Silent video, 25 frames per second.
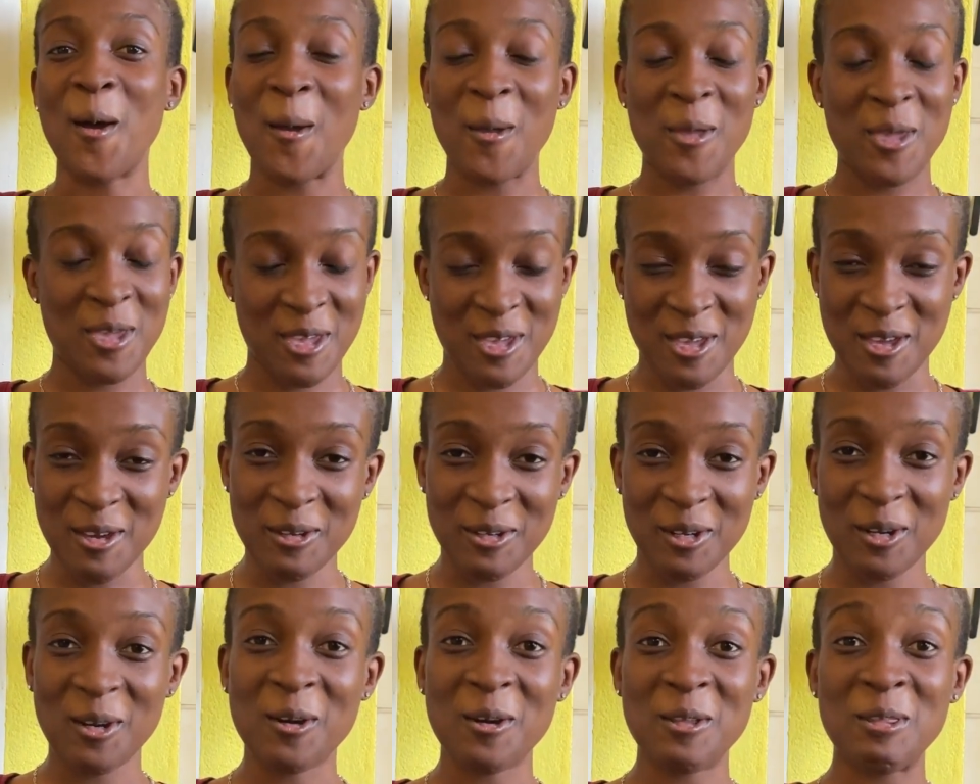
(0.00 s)
You
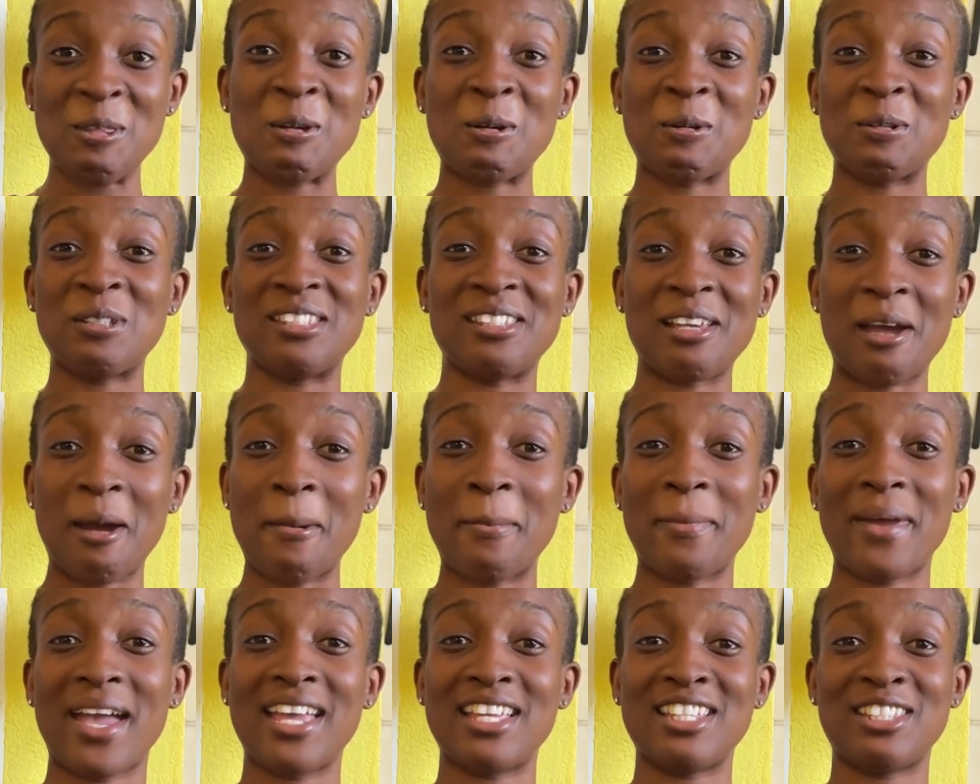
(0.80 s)
know, those are
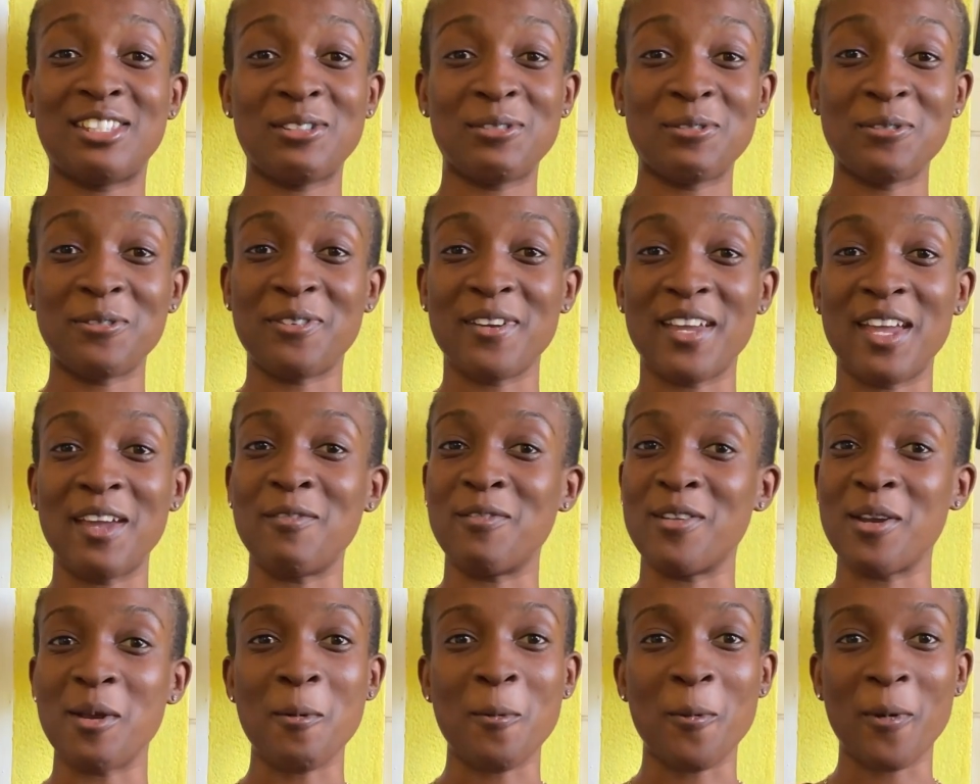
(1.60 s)
my 2 favorite